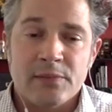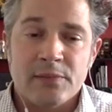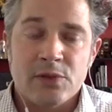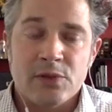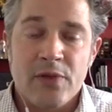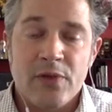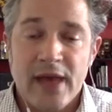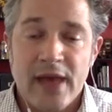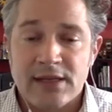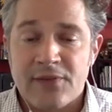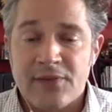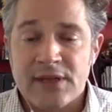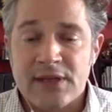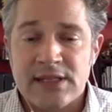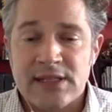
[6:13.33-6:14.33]
So that
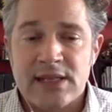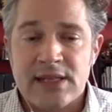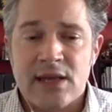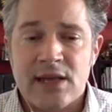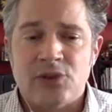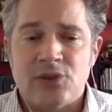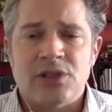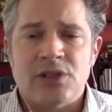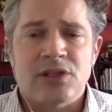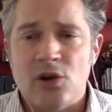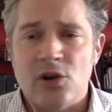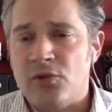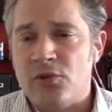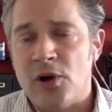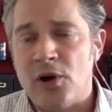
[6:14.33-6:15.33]
definitely stands out just as
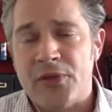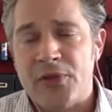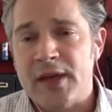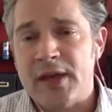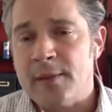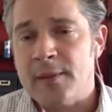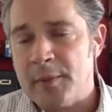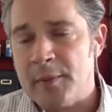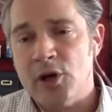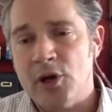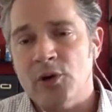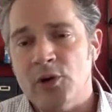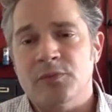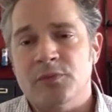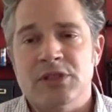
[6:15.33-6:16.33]
an overall theme. I mean,
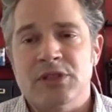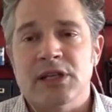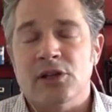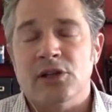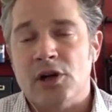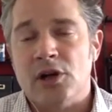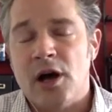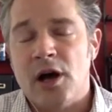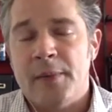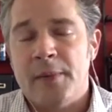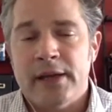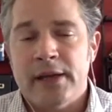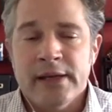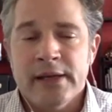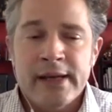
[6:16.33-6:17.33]
no singular comment.